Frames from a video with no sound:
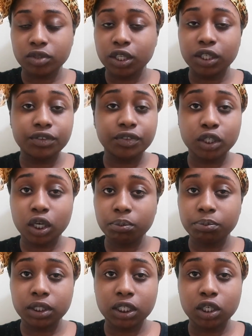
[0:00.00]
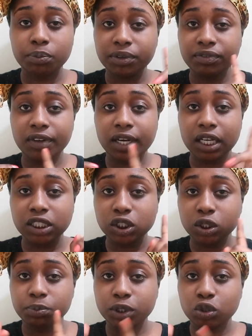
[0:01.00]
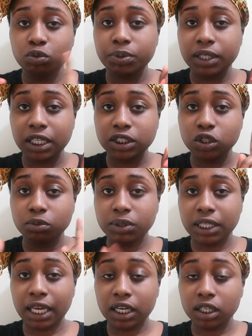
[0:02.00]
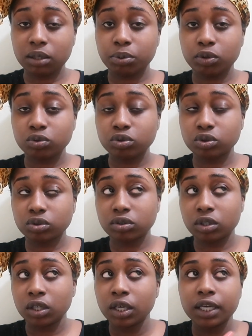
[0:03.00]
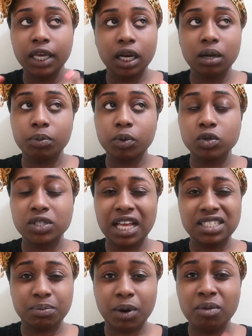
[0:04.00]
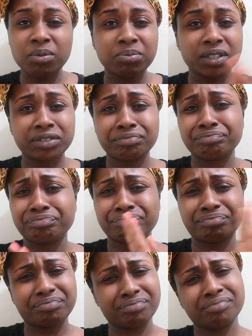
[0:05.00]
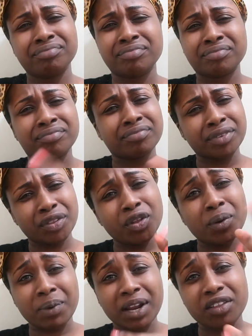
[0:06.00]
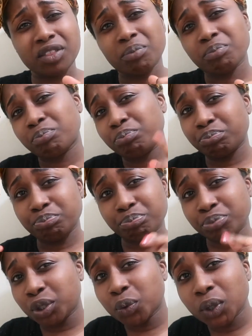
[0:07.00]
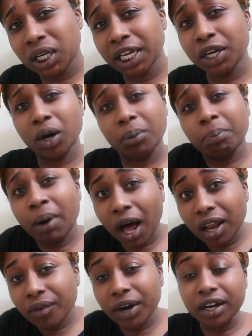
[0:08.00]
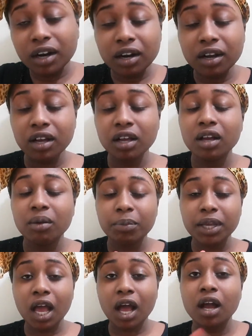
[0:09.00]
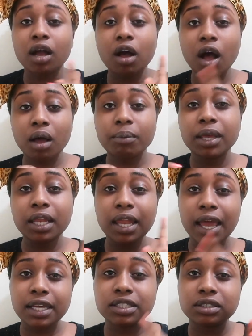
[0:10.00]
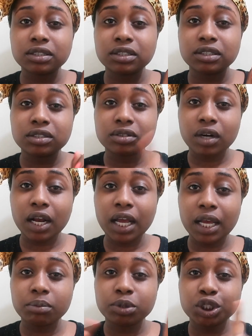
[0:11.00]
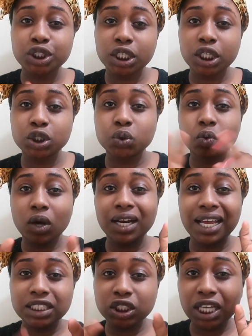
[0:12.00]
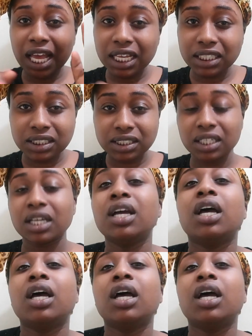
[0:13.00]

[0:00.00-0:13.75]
delivery company. It could be FedEx, could be UPS, could be Canada Post has a problem, but they're better than Purolator'S or Purolator'S. But yeah, comment, like, subscribe, share, do all that jazz,